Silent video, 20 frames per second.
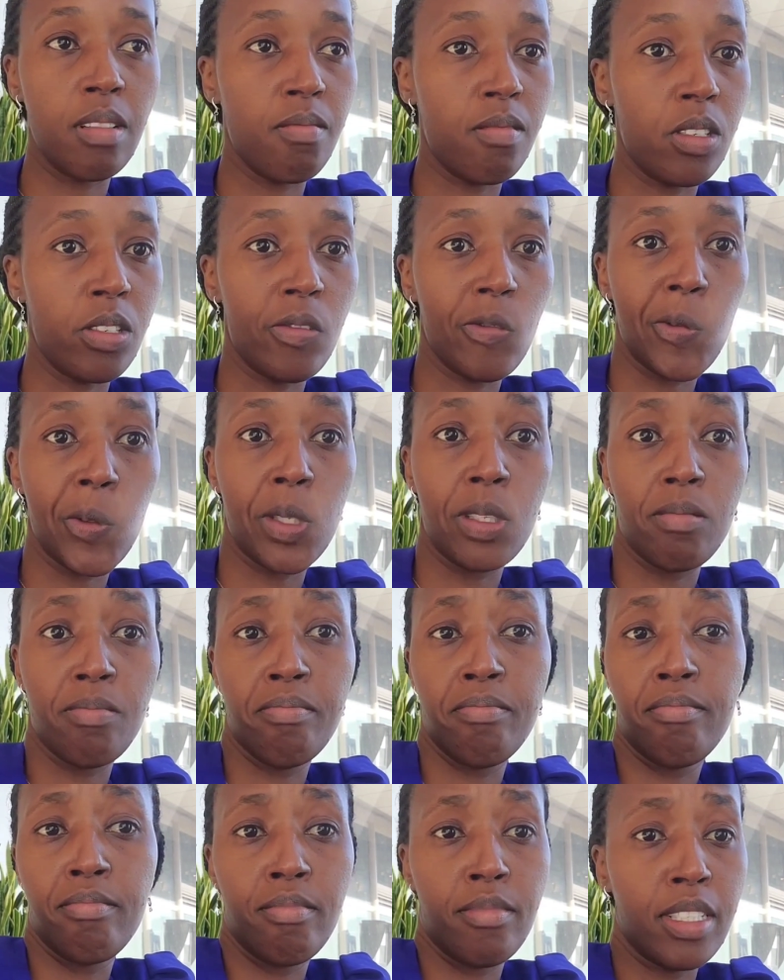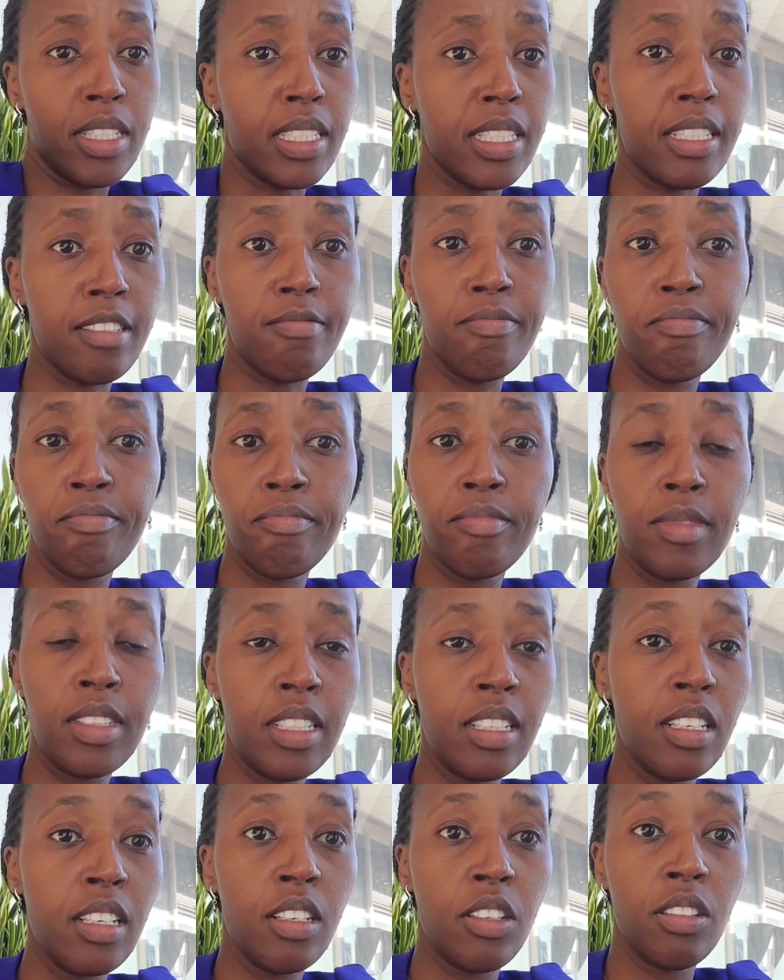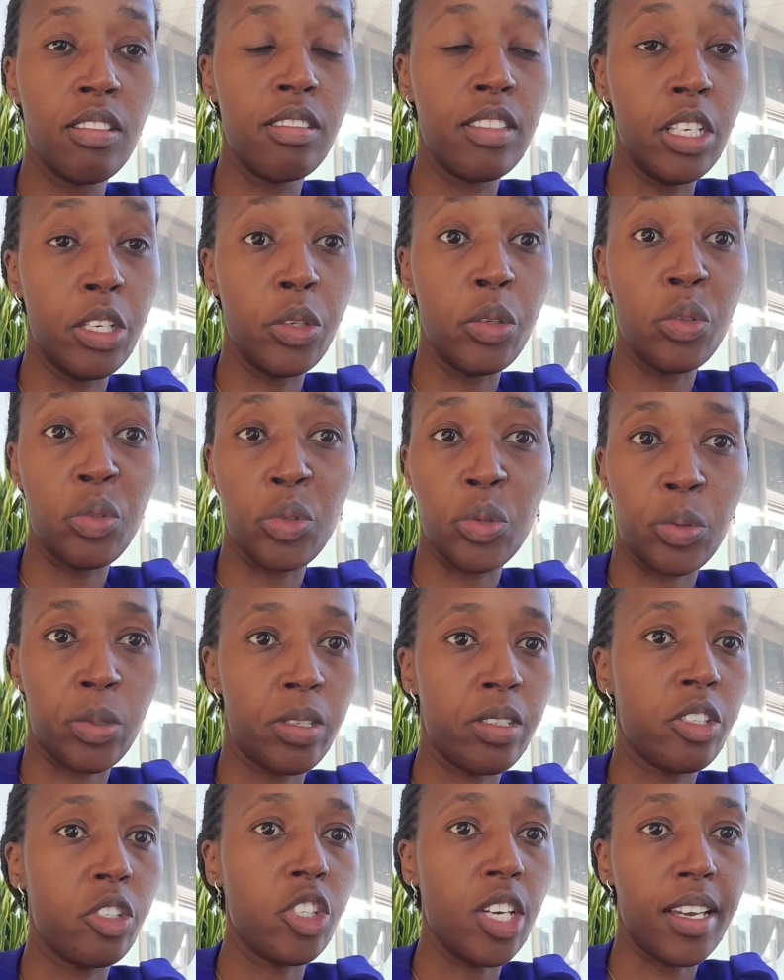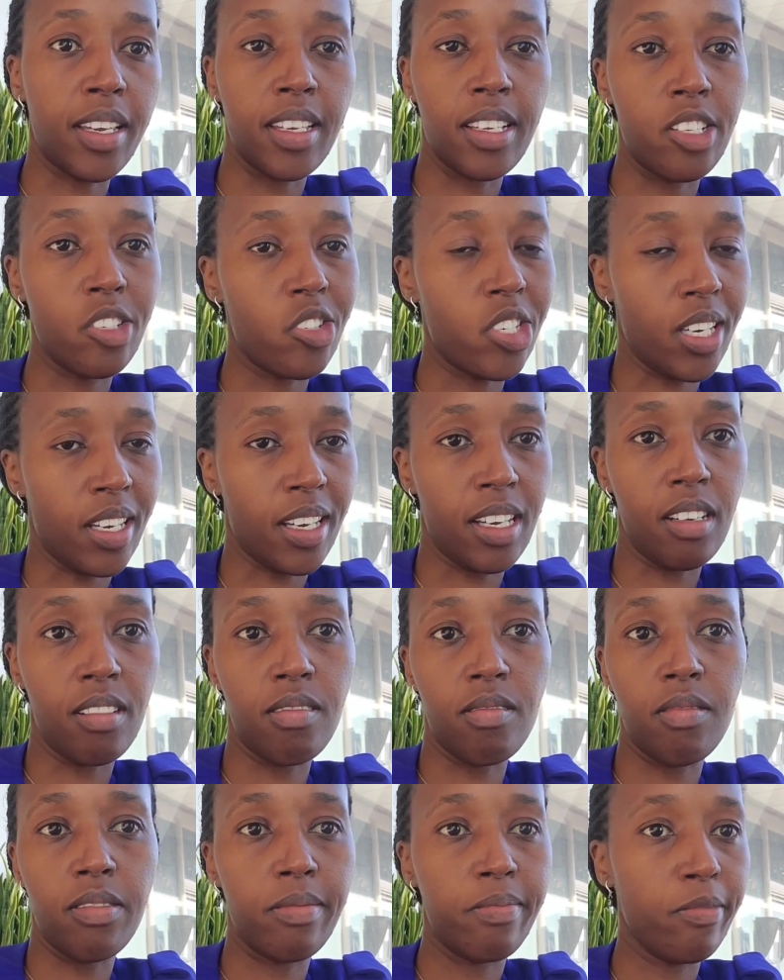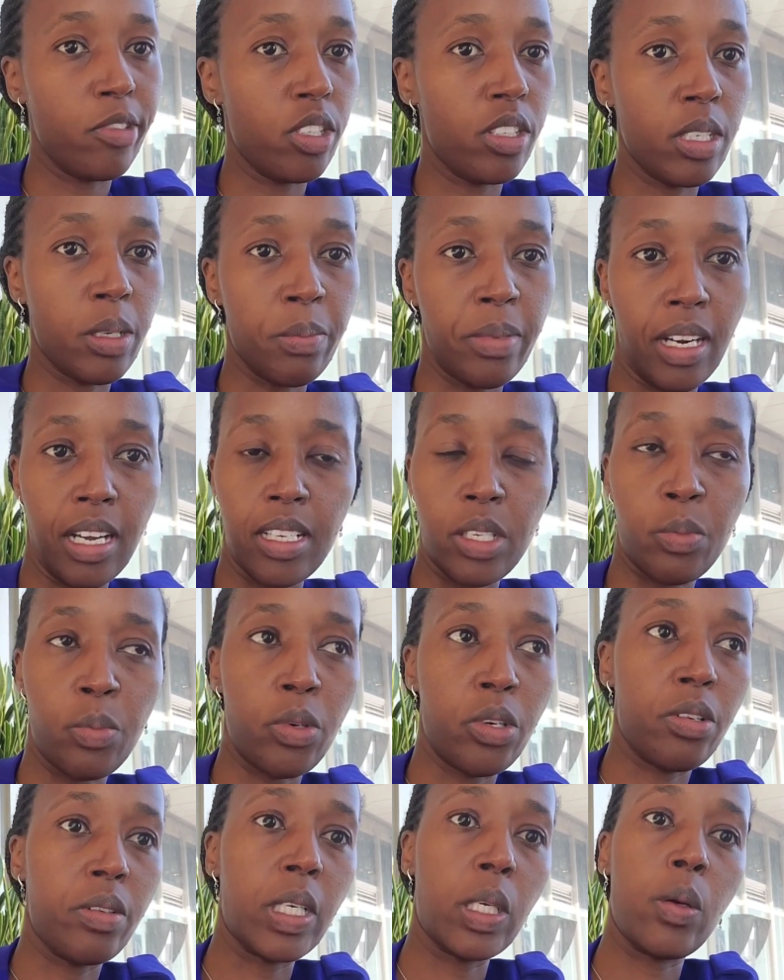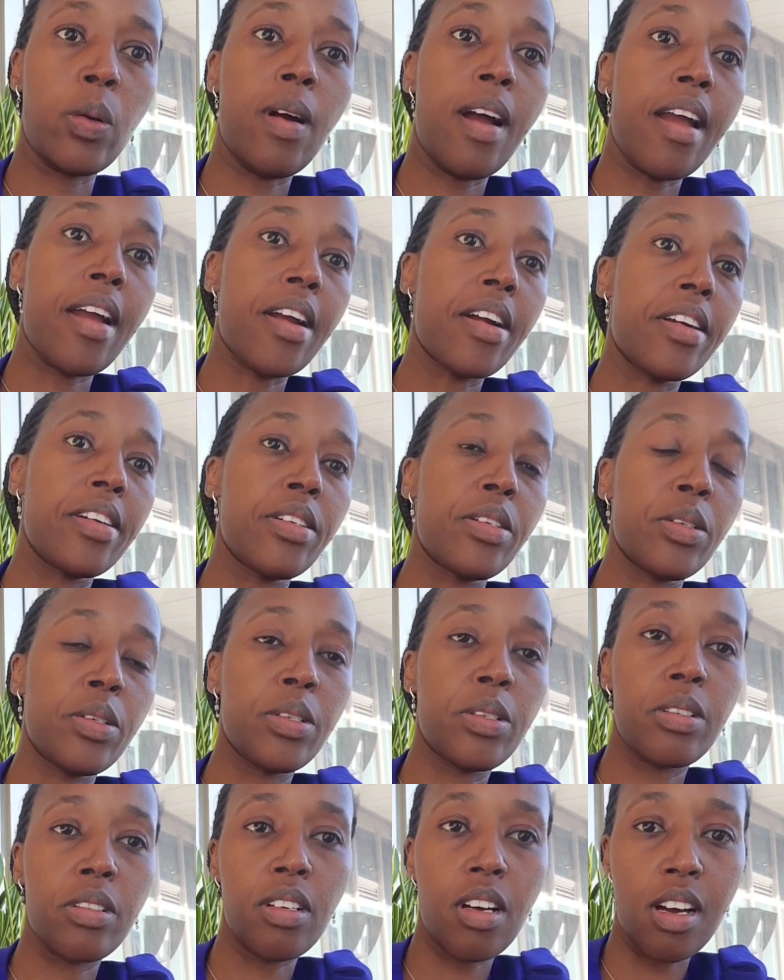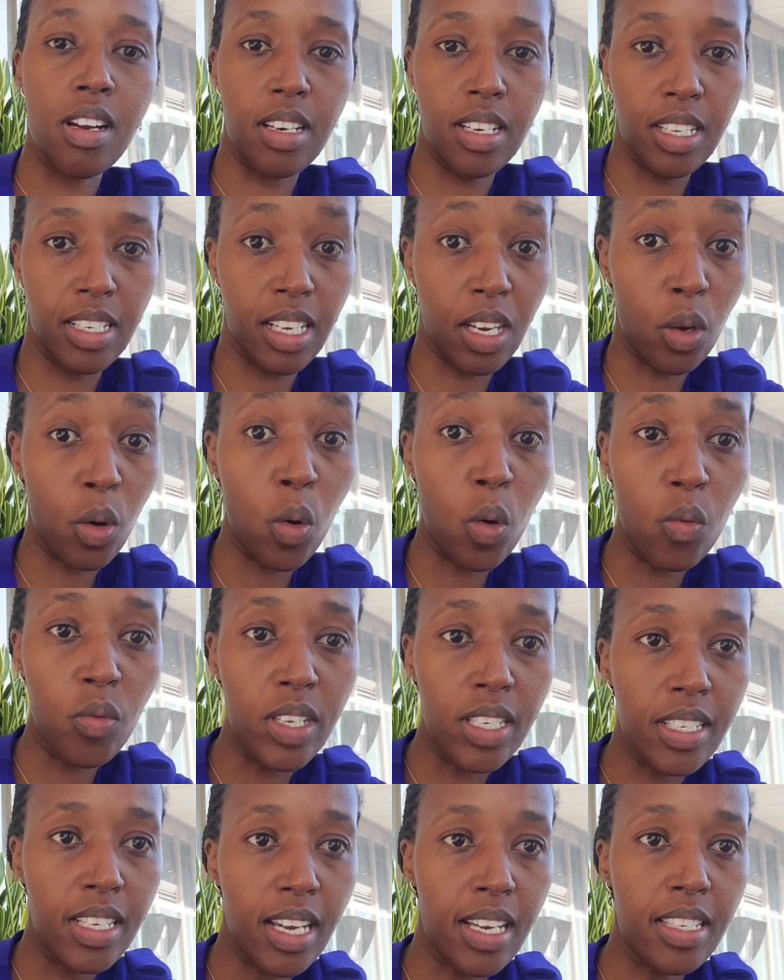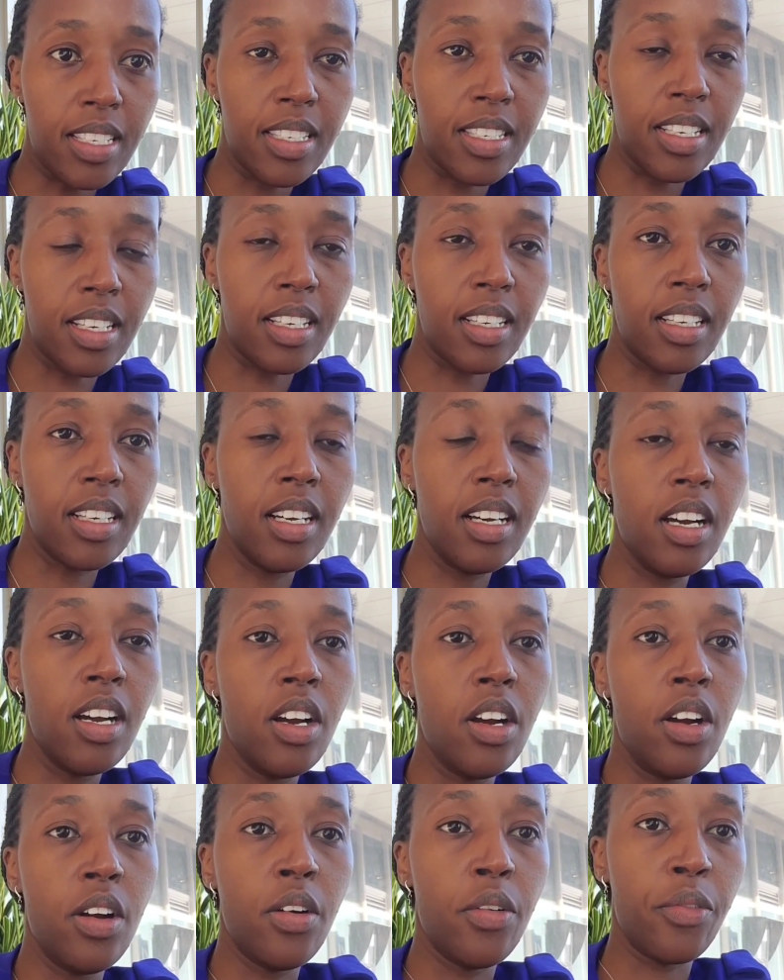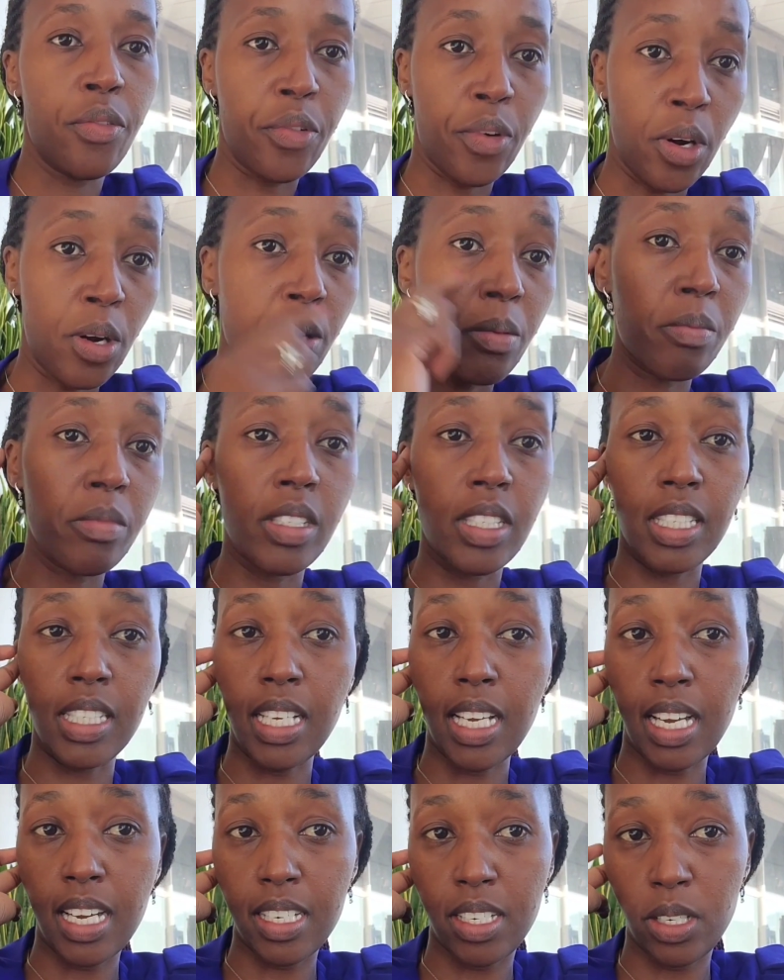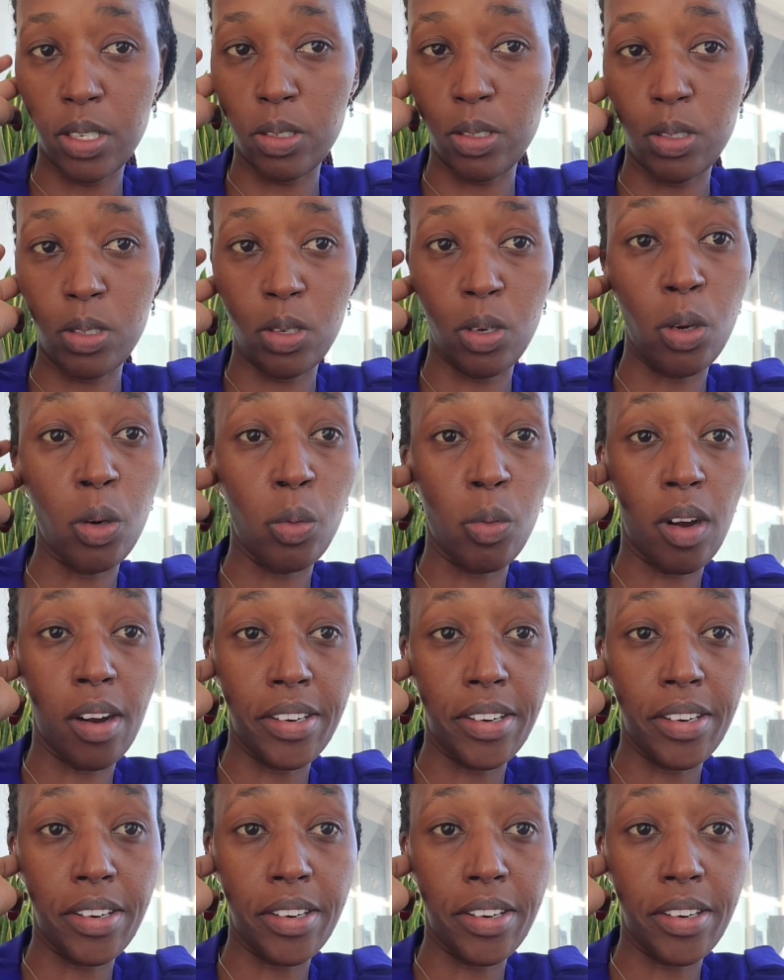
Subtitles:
It was really the usual check-in, check-out, only passport required. You do not need a COVID testing from Seattle or